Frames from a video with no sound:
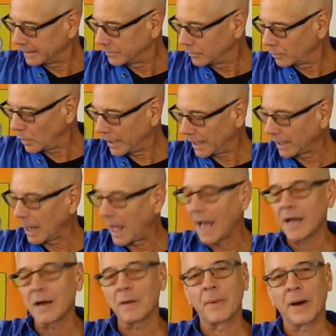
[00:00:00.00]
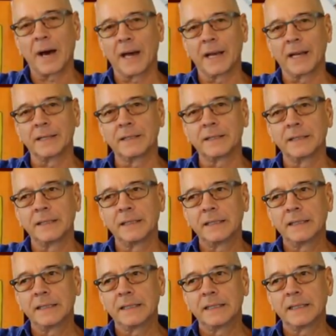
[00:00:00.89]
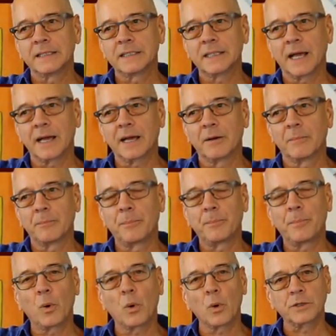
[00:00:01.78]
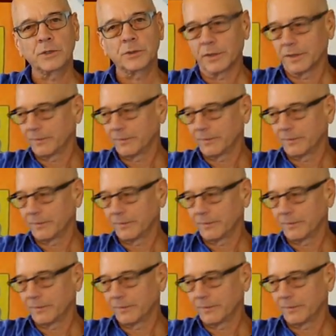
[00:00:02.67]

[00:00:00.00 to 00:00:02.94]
And what I like about it, it's like a portrait.